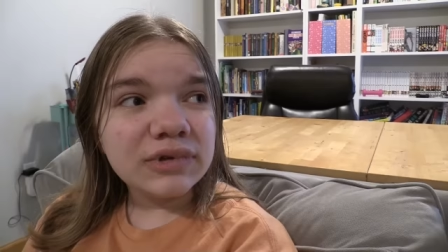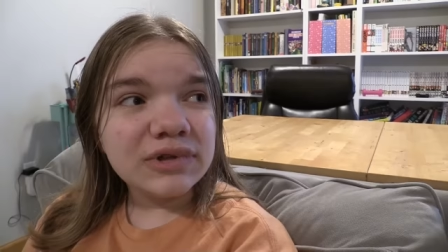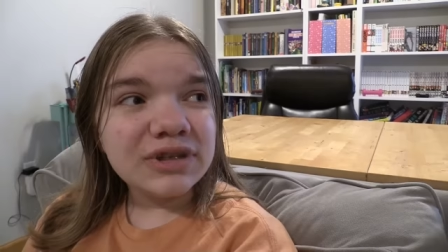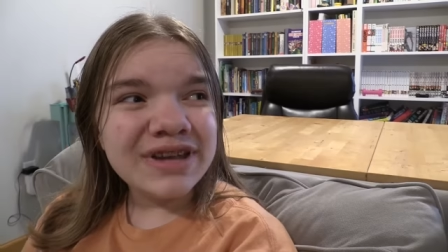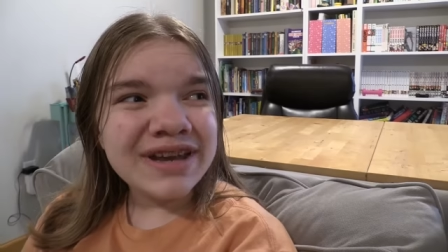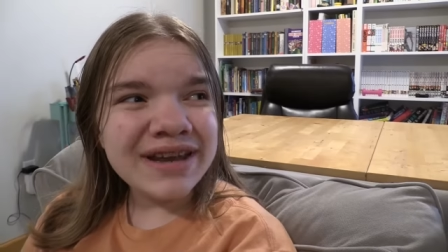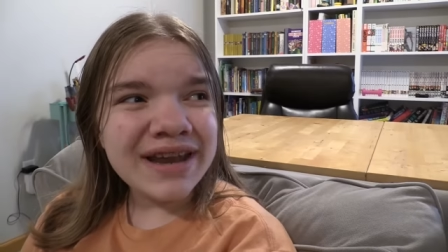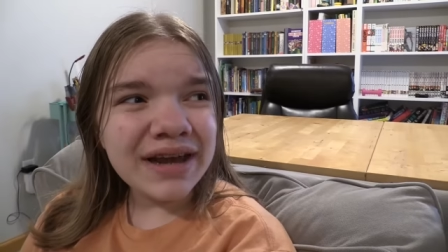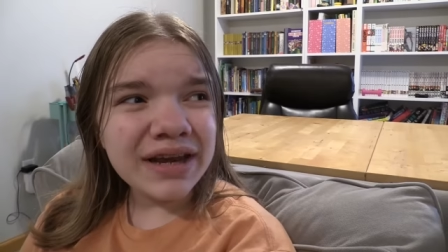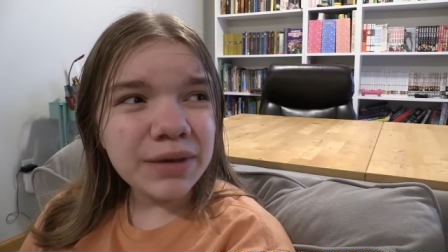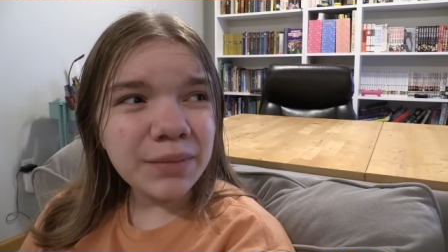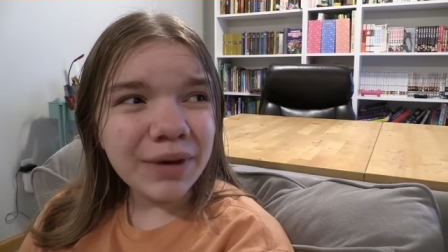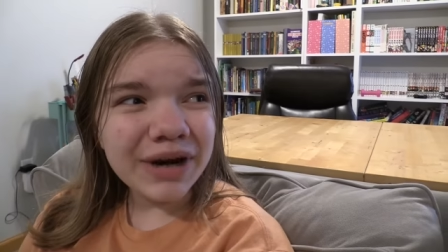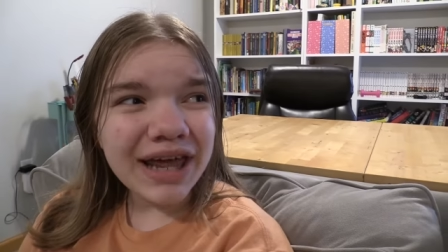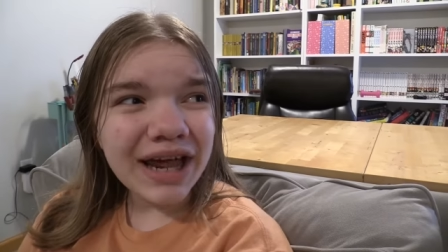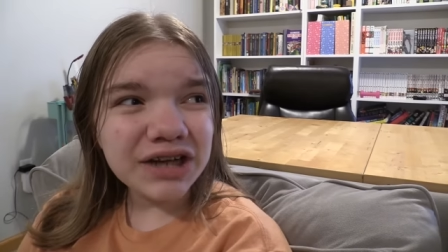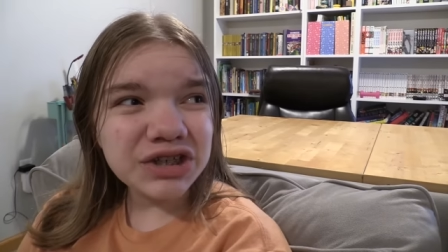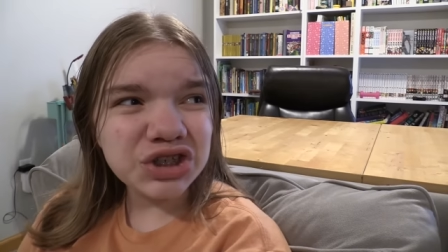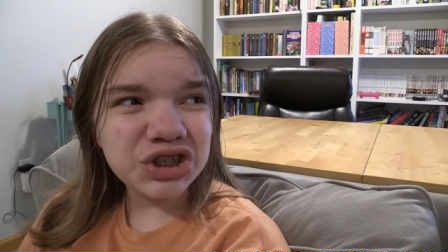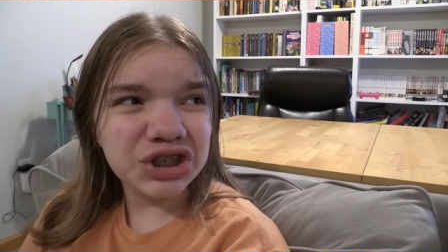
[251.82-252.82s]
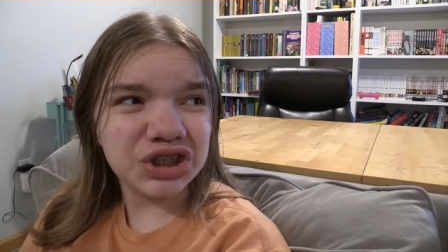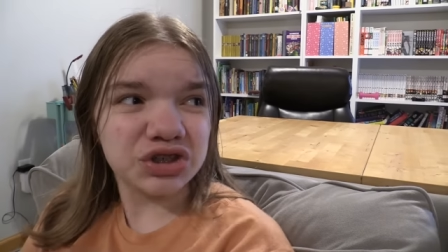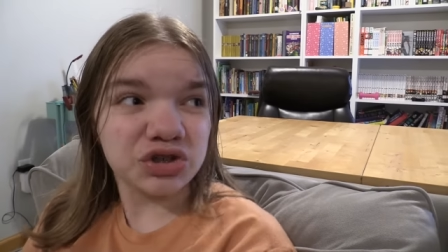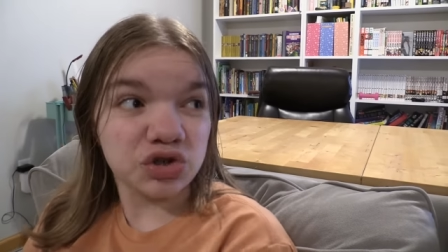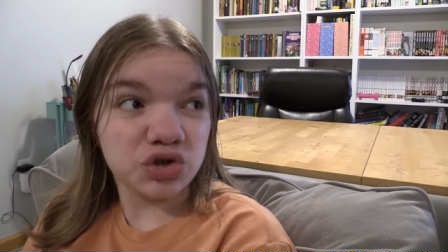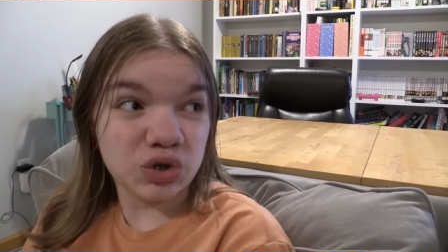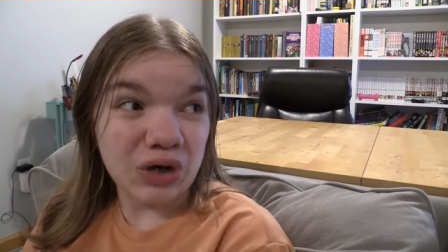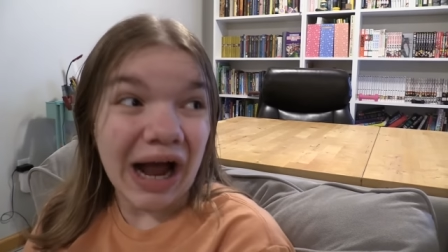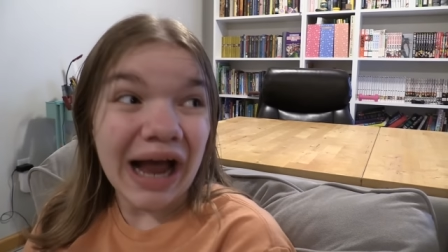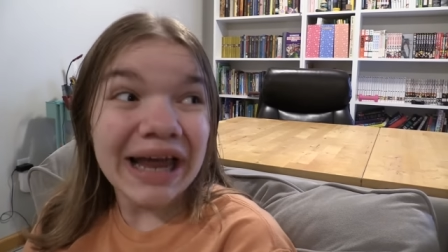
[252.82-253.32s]
Did anyone actually
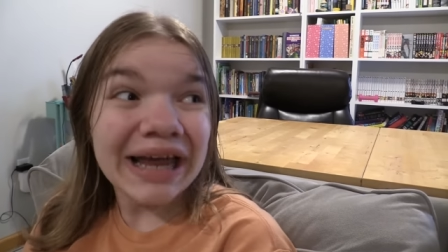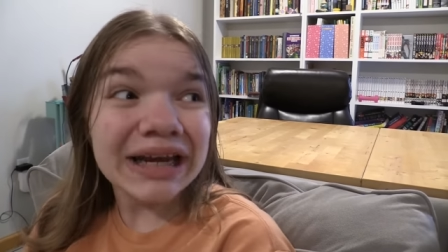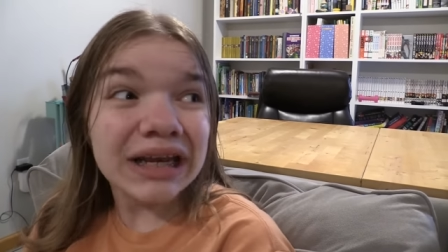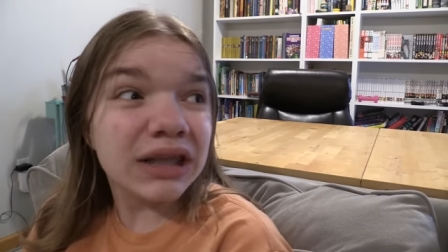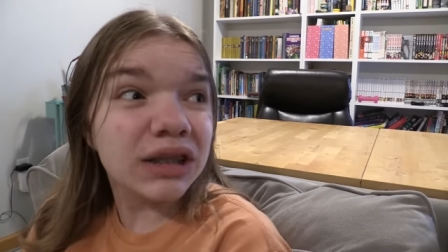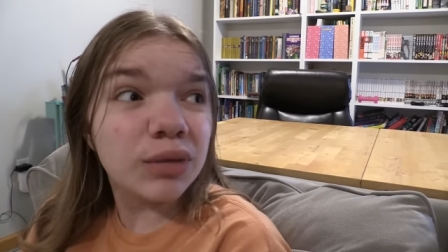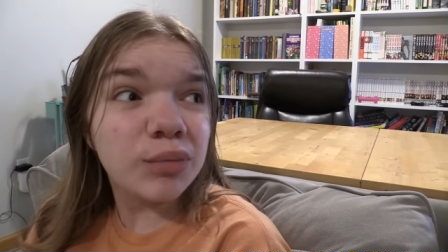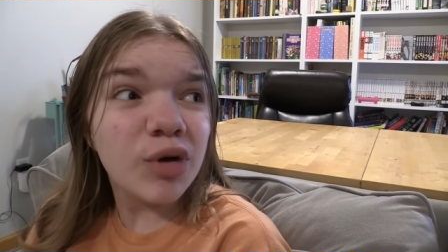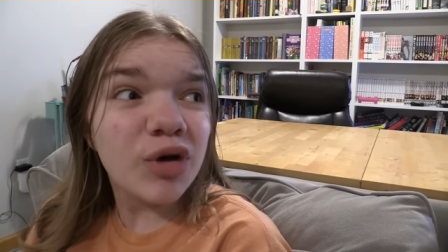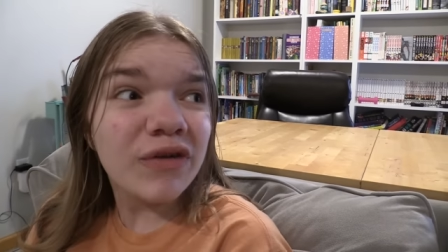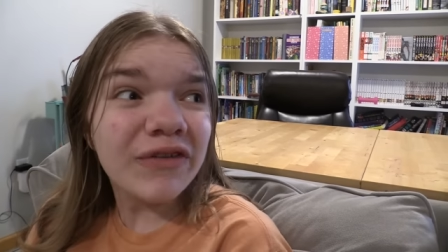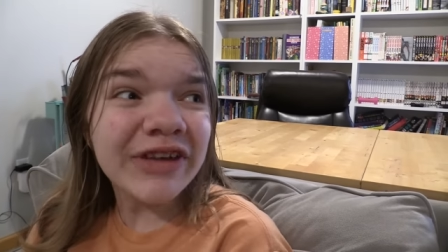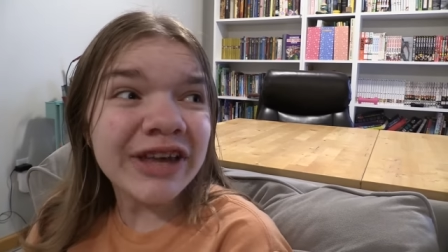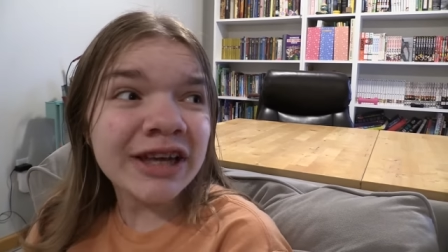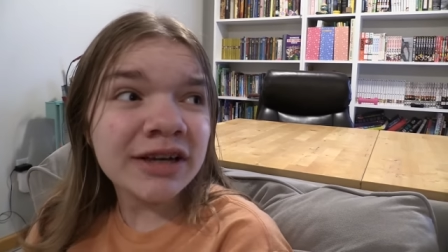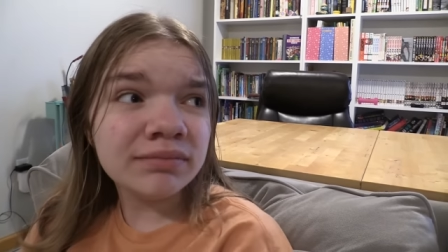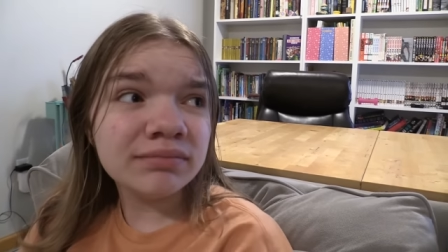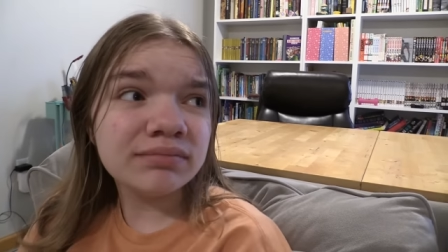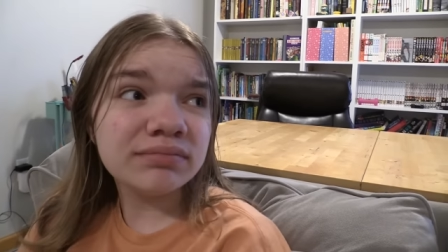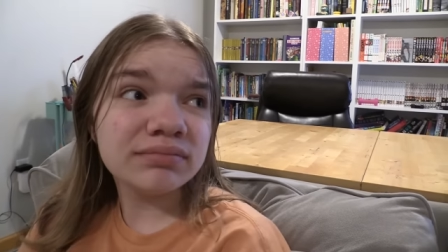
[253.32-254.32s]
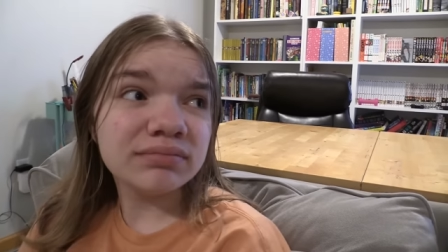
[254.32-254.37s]
try it in the movie?